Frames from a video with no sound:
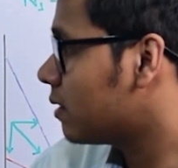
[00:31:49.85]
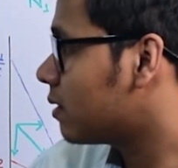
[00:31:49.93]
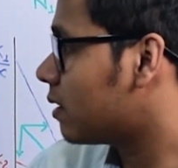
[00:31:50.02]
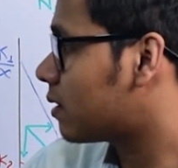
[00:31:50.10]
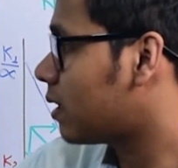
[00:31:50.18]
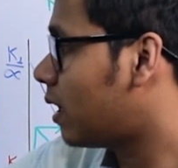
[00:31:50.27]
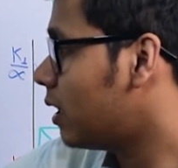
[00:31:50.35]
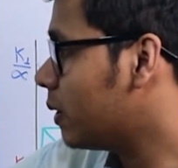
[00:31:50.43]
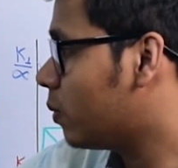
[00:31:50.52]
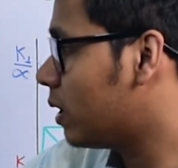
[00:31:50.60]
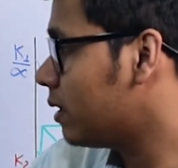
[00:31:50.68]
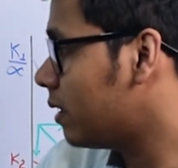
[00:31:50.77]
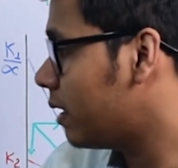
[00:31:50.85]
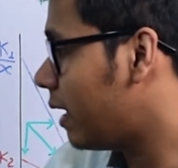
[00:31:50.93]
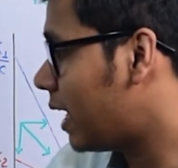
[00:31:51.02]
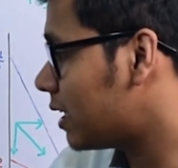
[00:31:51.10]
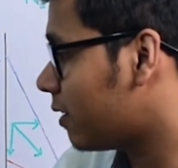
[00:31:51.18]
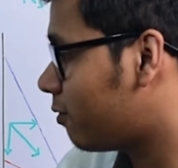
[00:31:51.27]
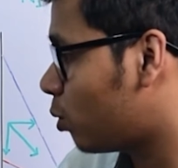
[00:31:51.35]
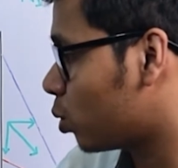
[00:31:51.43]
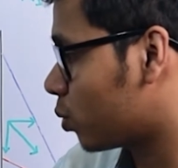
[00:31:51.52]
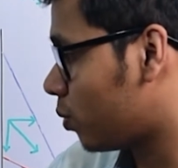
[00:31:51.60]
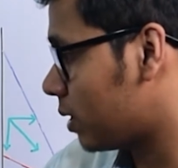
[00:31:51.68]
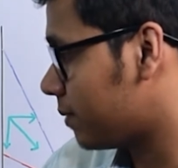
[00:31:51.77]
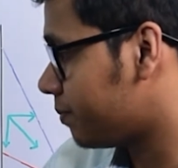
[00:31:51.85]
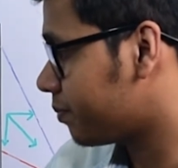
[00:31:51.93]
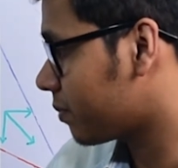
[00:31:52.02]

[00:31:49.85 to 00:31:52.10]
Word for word: the third one and the fourth one.